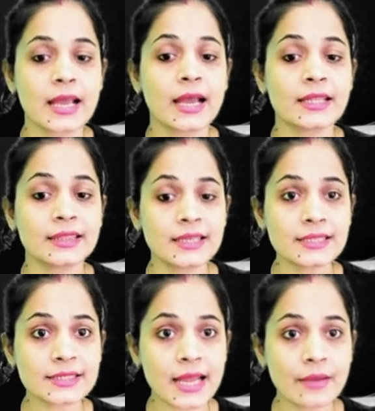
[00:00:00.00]
and this
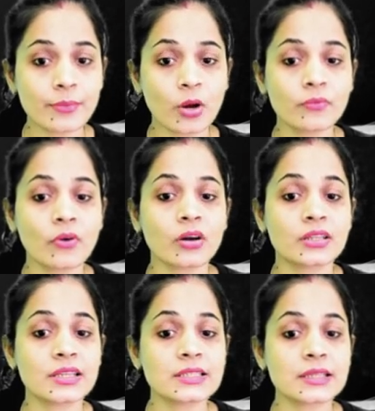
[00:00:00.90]
type of, or
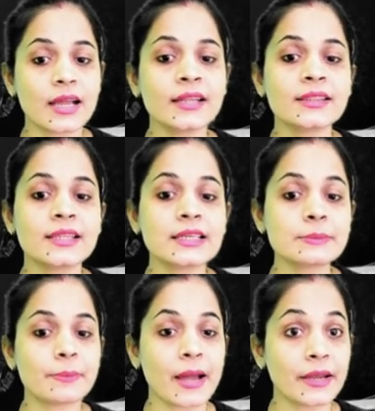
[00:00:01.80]
this, and this
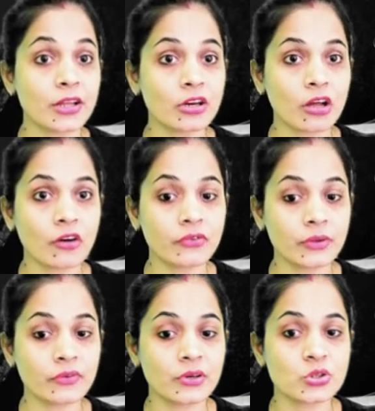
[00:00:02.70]
pattern of
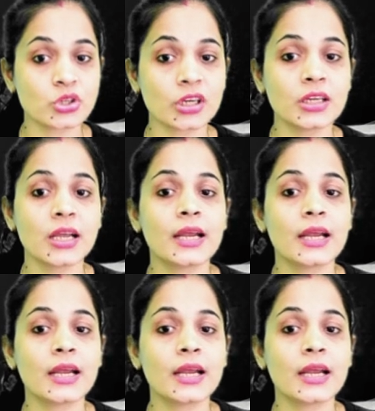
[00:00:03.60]
evolution,